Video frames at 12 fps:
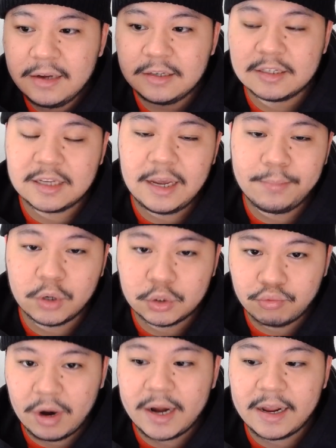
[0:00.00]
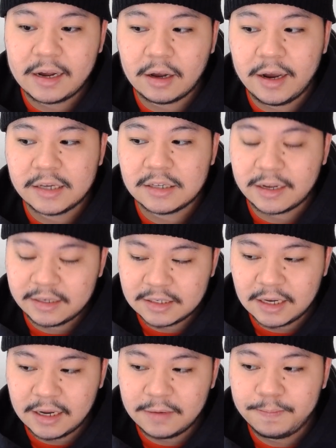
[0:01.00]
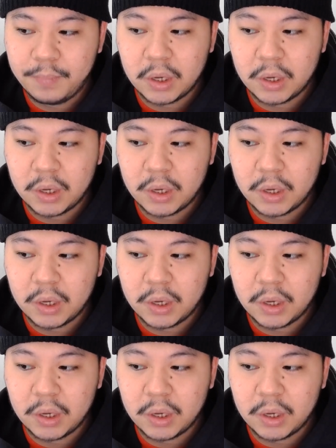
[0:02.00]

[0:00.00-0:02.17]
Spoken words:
to say because right now, guys, like I said,